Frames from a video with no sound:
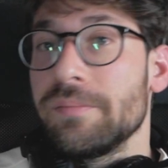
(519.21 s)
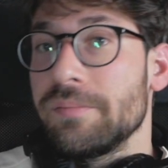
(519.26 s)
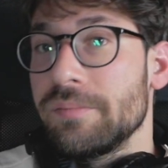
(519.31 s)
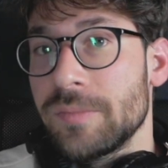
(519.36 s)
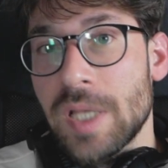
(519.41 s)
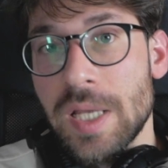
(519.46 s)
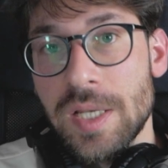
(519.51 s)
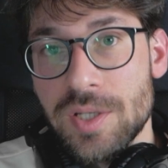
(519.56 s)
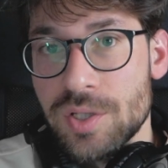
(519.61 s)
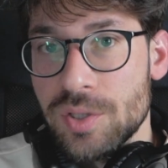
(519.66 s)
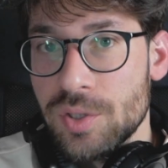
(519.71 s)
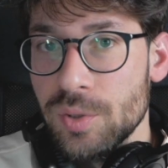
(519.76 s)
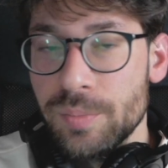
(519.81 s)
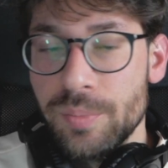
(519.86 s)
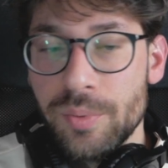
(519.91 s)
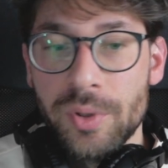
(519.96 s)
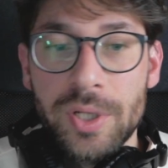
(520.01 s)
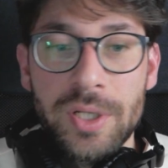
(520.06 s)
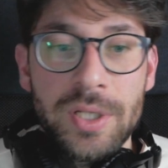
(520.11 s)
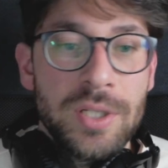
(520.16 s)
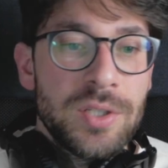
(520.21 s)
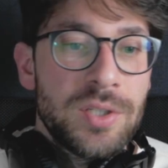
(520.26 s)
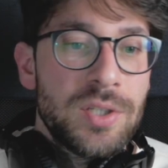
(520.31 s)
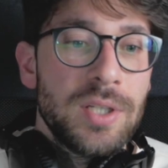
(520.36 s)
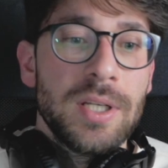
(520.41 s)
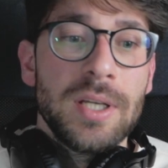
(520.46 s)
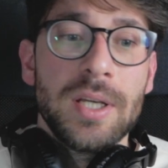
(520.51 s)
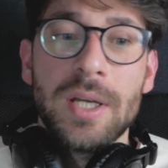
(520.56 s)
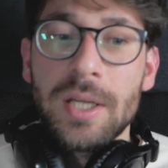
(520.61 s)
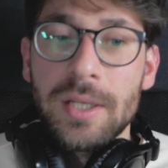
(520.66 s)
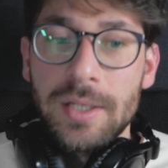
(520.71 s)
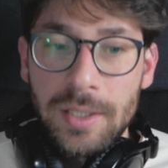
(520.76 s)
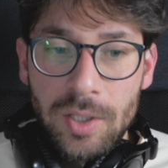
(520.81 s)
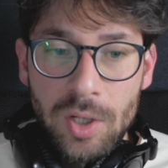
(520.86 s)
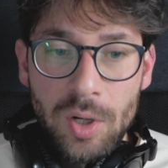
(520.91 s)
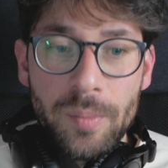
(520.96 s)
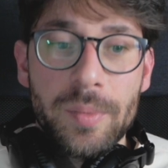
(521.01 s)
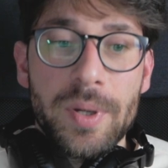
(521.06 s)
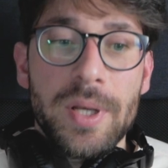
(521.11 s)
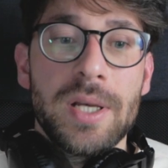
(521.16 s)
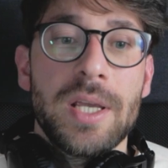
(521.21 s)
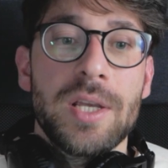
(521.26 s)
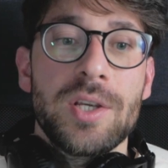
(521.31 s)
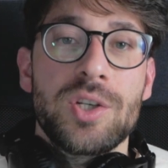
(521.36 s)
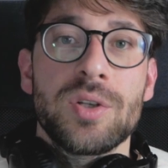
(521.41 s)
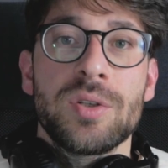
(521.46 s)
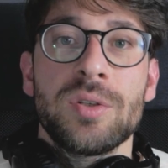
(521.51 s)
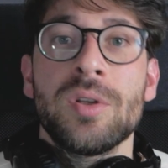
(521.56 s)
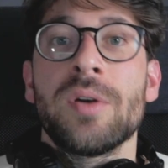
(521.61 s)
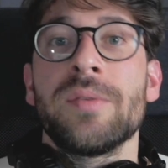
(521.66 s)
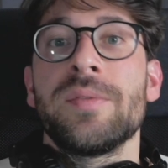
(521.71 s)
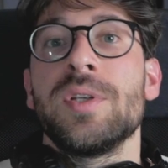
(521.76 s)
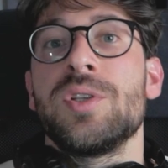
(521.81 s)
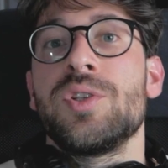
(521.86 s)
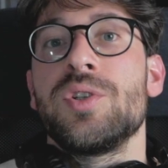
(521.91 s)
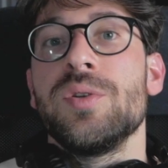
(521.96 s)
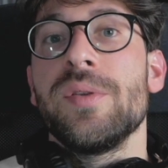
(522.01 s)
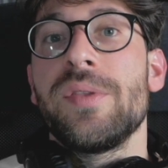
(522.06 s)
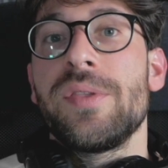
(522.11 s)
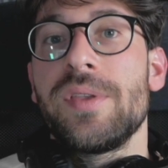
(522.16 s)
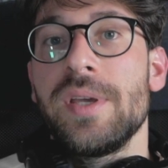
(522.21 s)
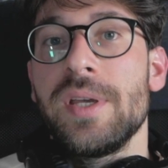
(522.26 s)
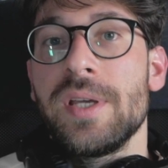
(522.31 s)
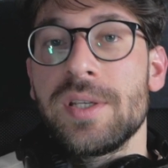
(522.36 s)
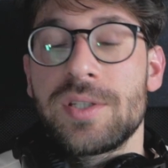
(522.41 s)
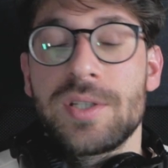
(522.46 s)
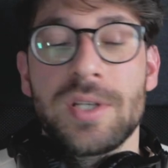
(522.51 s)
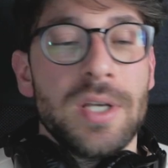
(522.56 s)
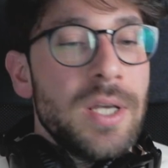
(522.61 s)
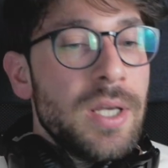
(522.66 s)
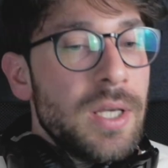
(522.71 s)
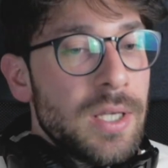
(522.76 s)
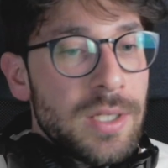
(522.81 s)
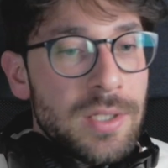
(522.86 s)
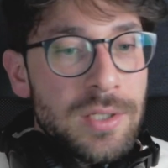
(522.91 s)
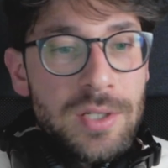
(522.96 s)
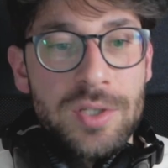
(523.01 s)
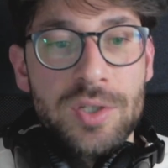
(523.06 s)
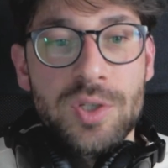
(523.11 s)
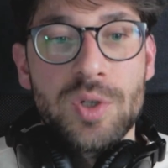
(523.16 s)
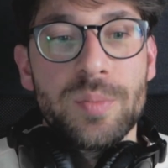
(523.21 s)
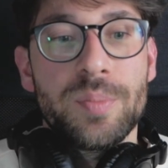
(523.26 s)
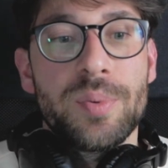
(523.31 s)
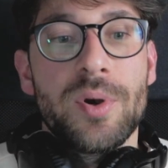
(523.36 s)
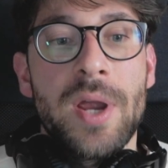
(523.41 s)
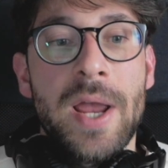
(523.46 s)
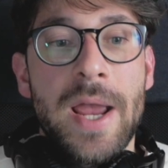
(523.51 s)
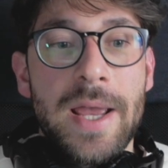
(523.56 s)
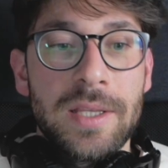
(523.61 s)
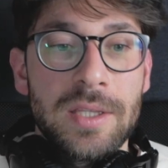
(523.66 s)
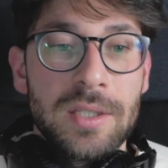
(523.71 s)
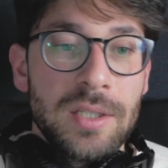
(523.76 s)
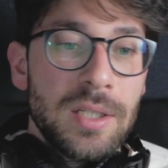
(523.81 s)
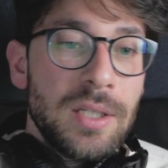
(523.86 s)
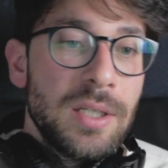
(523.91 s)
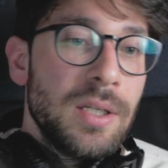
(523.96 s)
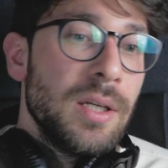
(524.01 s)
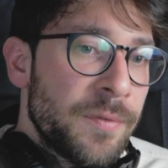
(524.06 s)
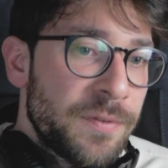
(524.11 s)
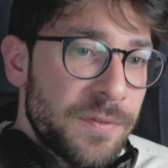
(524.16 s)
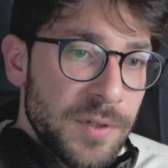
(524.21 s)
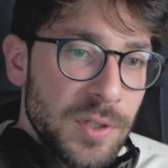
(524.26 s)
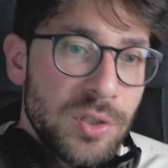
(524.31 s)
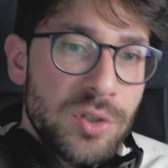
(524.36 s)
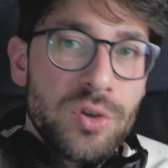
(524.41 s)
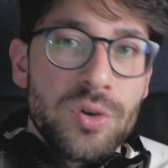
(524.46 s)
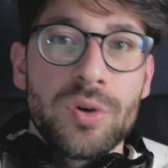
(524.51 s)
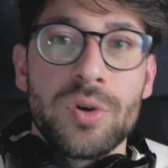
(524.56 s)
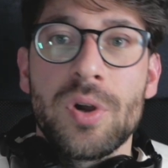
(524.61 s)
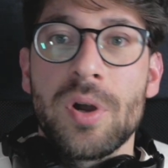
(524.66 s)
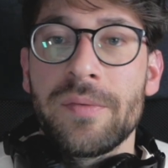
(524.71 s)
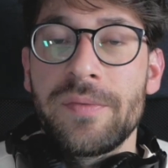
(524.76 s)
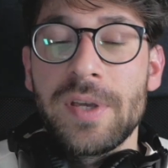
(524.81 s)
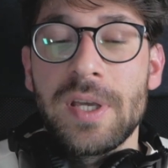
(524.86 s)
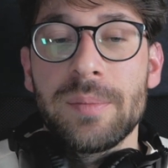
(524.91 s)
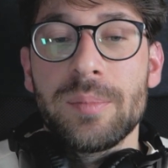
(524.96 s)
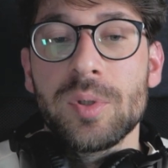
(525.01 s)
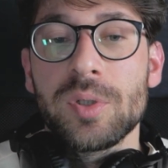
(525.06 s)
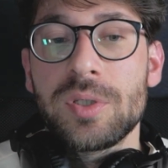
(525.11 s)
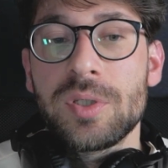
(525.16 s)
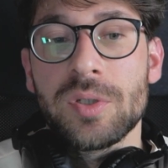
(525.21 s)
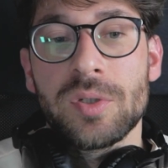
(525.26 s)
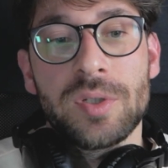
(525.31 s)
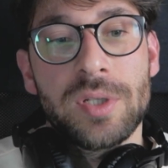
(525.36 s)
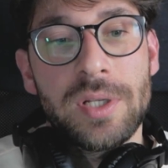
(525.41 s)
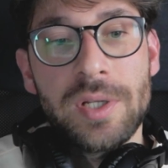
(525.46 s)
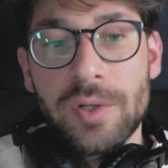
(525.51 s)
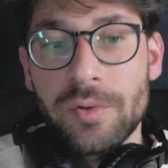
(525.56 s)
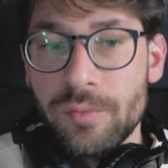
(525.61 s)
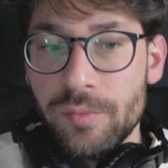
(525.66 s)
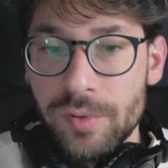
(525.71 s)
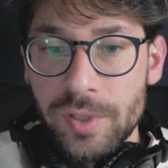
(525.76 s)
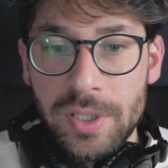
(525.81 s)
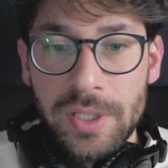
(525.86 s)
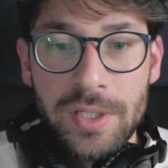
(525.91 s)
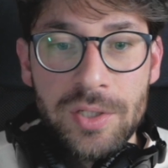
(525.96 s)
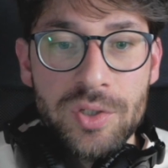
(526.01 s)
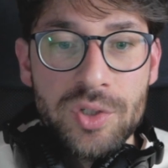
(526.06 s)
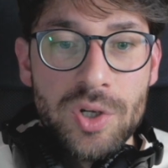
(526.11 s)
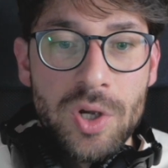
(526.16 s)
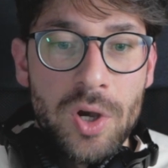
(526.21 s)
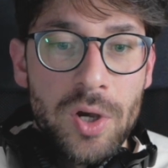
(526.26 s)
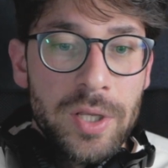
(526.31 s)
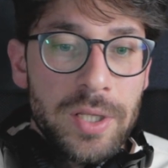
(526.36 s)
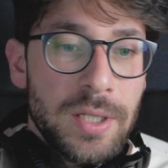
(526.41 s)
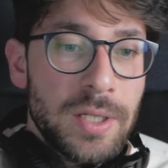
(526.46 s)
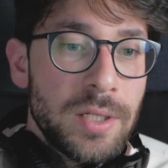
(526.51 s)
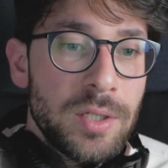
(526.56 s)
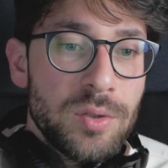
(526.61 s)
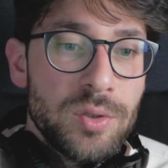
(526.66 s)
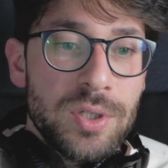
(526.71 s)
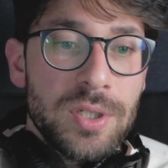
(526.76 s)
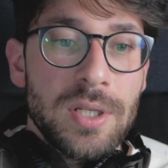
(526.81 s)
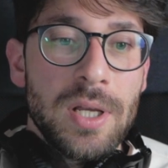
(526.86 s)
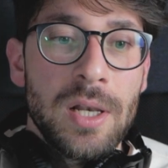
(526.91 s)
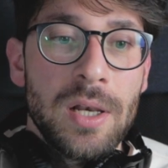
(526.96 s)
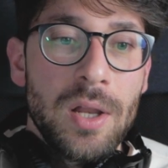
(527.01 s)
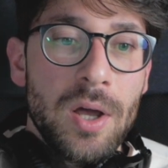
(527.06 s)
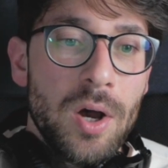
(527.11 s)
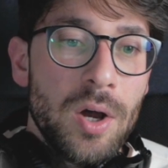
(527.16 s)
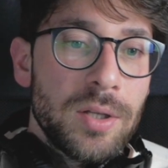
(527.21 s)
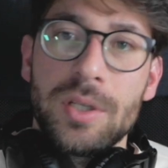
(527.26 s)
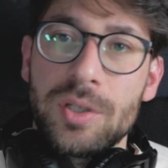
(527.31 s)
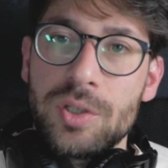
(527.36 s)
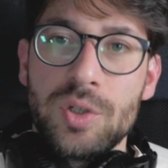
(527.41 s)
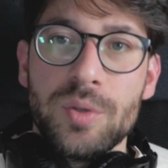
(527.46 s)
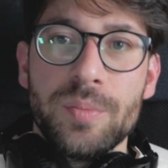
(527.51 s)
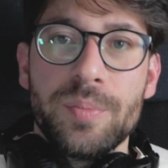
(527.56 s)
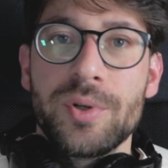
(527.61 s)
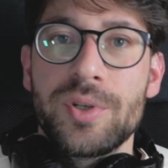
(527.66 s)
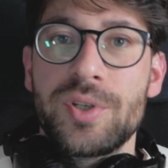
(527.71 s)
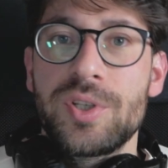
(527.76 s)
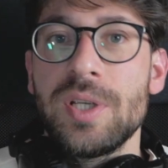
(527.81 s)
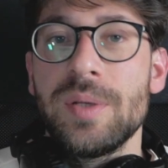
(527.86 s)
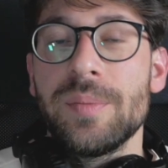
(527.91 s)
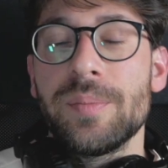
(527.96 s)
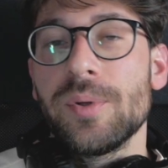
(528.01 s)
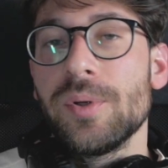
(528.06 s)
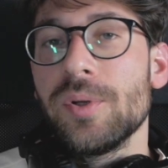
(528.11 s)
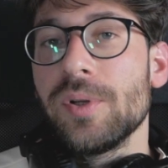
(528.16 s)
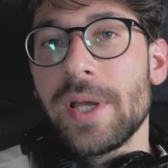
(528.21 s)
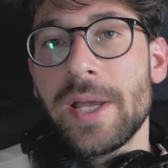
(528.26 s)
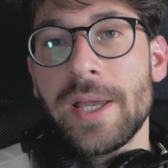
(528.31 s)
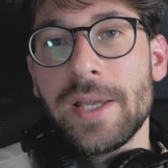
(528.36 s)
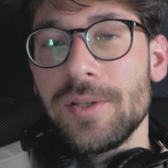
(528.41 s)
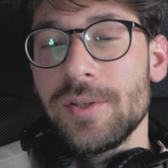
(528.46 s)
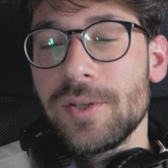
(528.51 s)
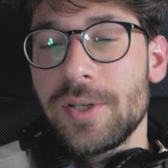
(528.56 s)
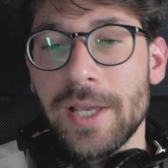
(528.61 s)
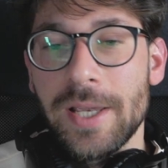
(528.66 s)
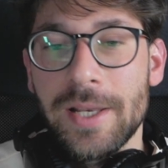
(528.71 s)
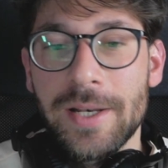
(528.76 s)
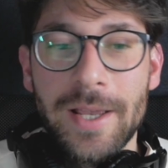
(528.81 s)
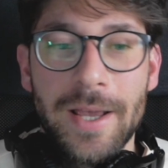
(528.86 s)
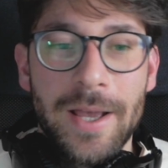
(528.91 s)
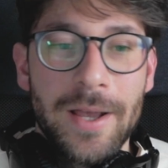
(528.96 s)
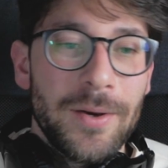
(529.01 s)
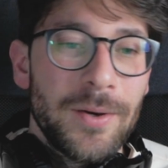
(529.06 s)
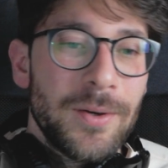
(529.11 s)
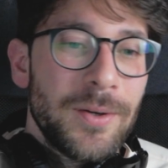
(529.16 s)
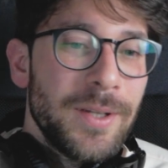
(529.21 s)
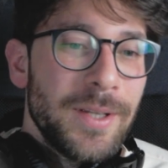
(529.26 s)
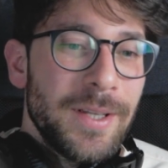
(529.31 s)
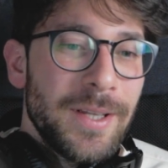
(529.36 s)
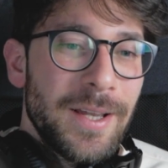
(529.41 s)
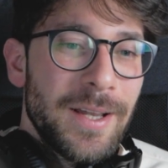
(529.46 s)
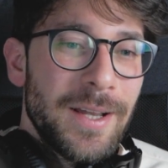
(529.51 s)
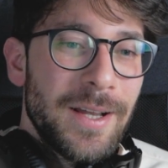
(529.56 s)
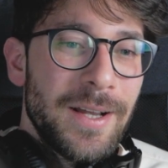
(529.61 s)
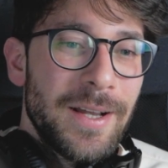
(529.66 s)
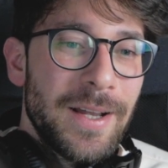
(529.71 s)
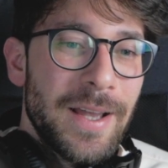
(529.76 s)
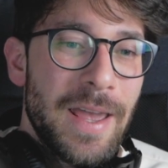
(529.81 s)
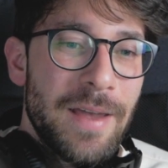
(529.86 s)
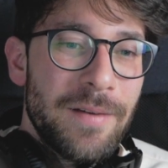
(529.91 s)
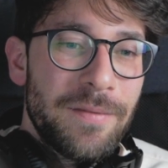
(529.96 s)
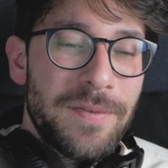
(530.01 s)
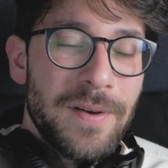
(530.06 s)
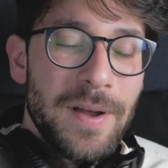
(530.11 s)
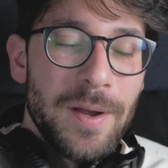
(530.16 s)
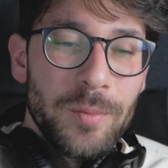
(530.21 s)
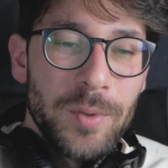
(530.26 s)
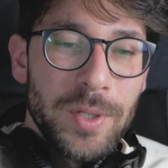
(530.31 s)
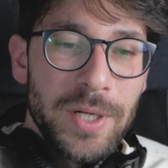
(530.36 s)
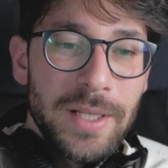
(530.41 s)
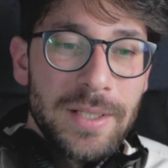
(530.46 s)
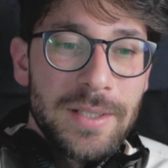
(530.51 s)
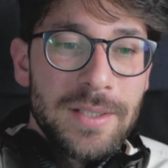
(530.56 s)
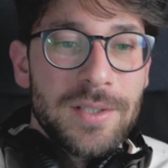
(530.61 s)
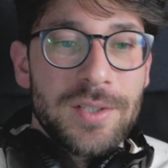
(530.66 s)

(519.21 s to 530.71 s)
That's super easy. The combination of the two things is a super handy feature of Ableton that I really enjoy, that I use it a lot. Super simple, and you can now have fun with it.